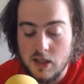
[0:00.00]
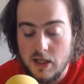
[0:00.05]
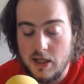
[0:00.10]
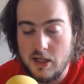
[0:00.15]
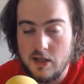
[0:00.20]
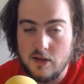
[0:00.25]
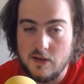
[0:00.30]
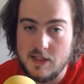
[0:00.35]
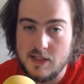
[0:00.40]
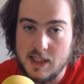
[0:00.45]

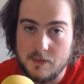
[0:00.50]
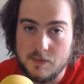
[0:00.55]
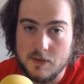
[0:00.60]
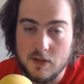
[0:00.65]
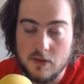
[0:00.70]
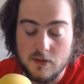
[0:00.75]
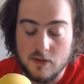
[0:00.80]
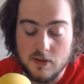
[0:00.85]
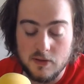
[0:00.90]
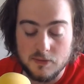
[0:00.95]

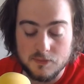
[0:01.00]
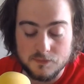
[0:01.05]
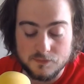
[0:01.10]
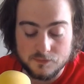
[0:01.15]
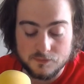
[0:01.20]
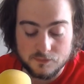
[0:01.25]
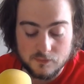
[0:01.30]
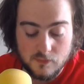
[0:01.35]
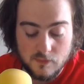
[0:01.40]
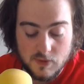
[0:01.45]
interceptor.
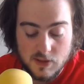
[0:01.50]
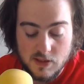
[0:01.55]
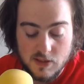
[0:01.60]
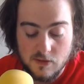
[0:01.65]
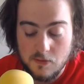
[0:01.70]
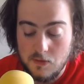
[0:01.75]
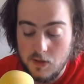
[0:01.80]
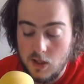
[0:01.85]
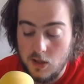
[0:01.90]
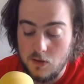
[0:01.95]

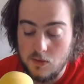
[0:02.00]
So